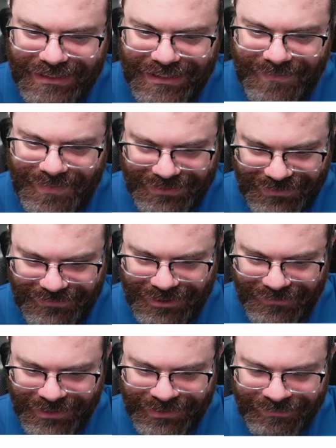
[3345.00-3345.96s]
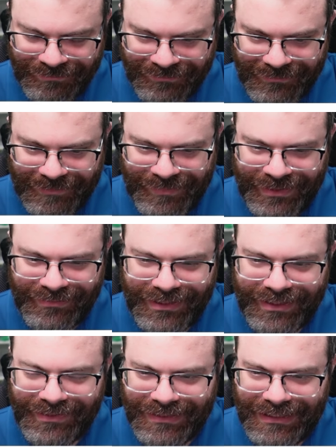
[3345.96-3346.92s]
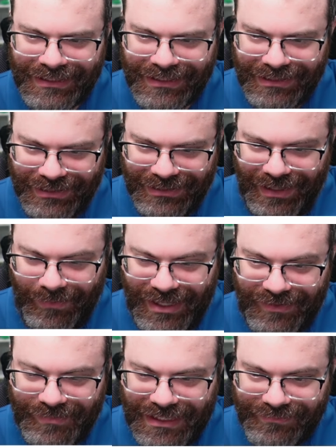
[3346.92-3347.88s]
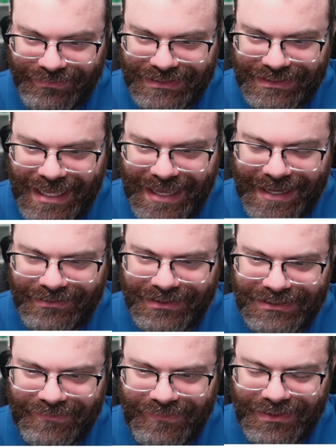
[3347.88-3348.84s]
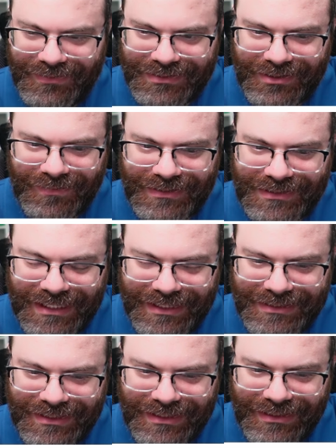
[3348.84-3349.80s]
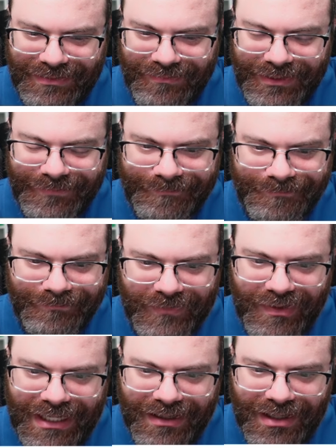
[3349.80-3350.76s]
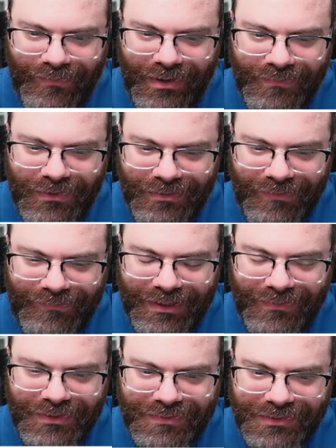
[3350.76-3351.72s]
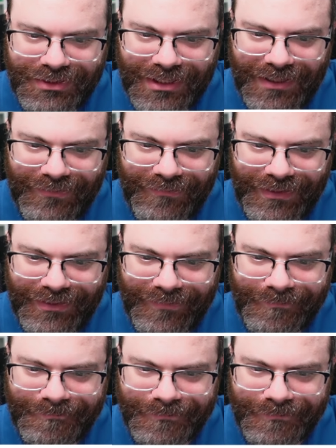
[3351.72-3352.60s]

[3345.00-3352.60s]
it and I picked the wrong one, apparently. I might have been able to see Atlas if I knew it started with AT, but okay, I got one more reveal. Which one should I reveal?